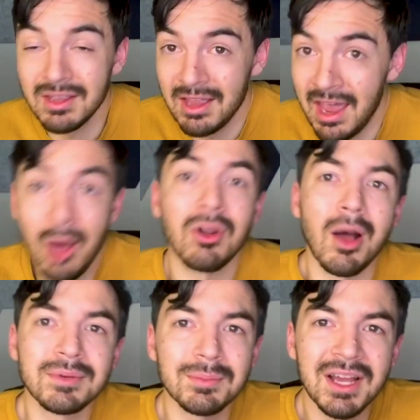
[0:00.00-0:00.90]
how to
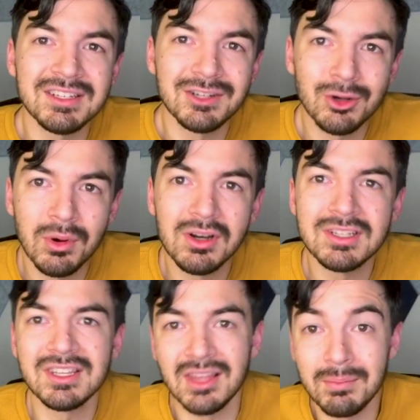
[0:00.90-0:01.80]
optimize your
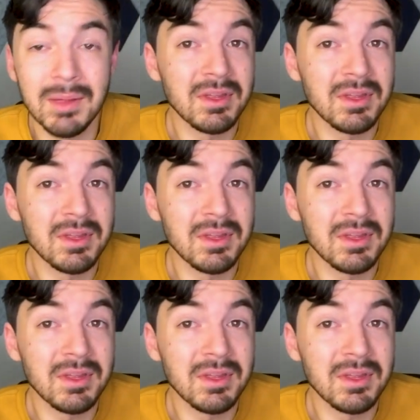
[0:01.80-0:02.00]
queries. And then maybe